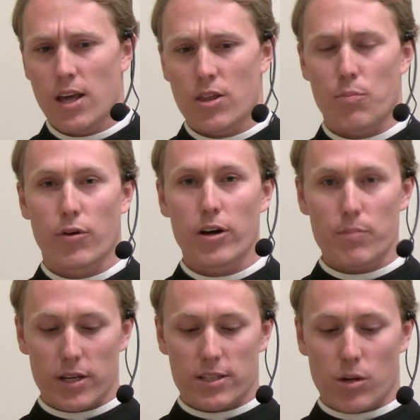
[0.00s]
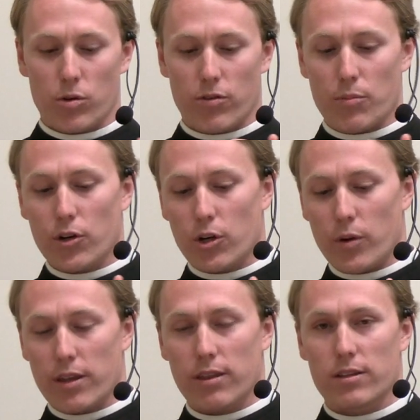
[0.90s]
The prayer beads that we're familiar
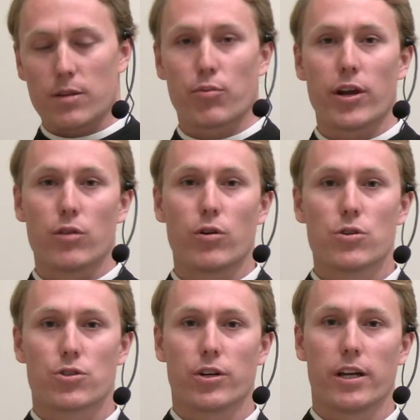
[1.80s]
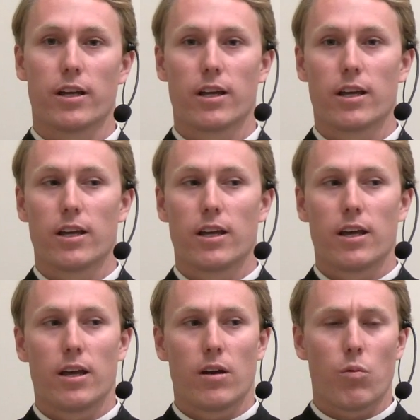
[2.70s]
with to pray the Rosary
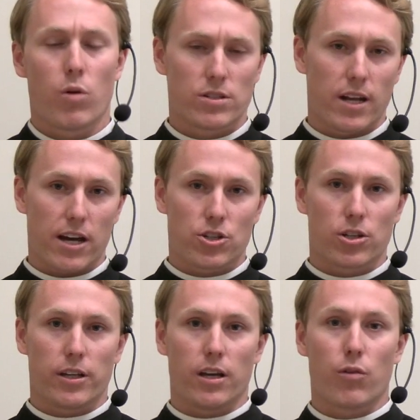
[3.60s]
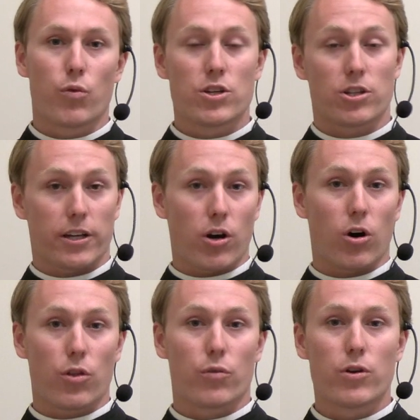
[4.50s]
wasn't actually originally
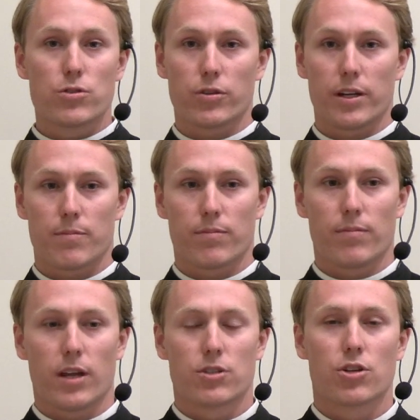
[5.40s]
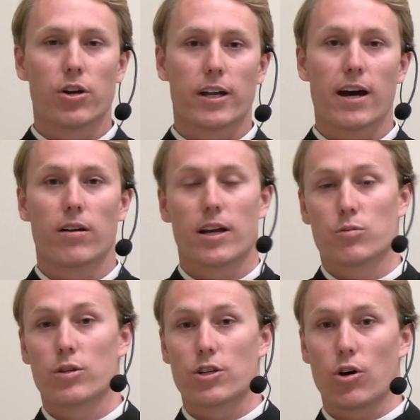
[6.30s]
called the Rosary. It started out as
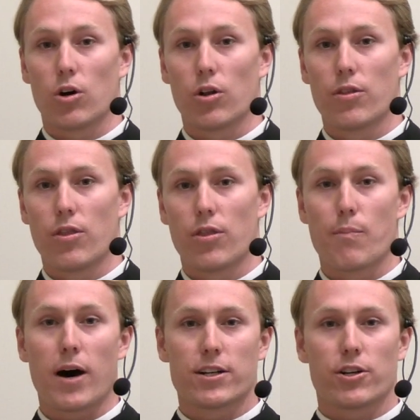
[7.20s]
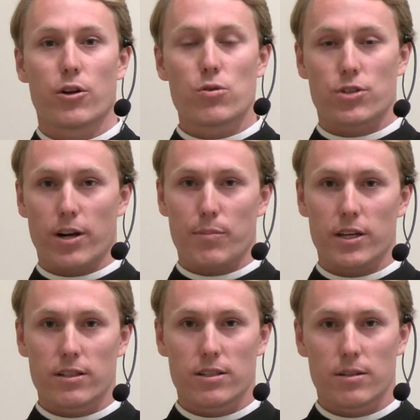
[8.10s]
what is called the Paternoster
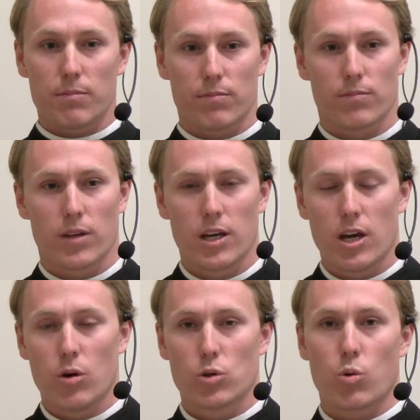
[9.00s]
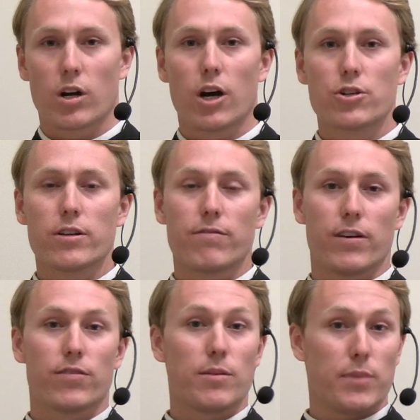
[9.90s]
Beads. It was
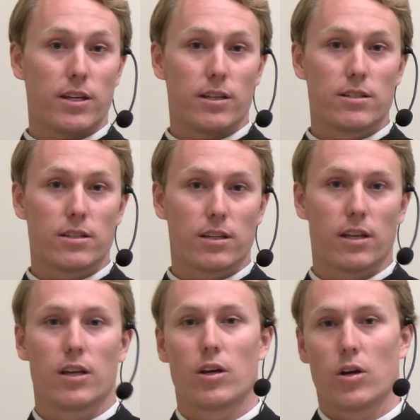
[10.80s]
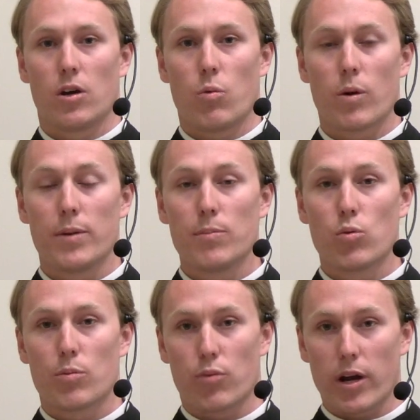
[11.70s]
150 beads where people
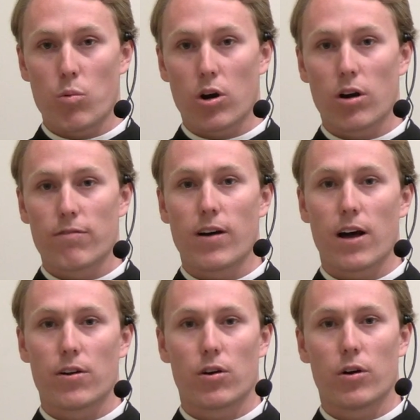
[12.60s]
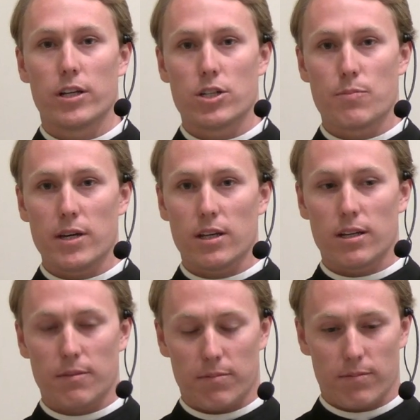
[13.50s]
would pray one Our Father on each bead.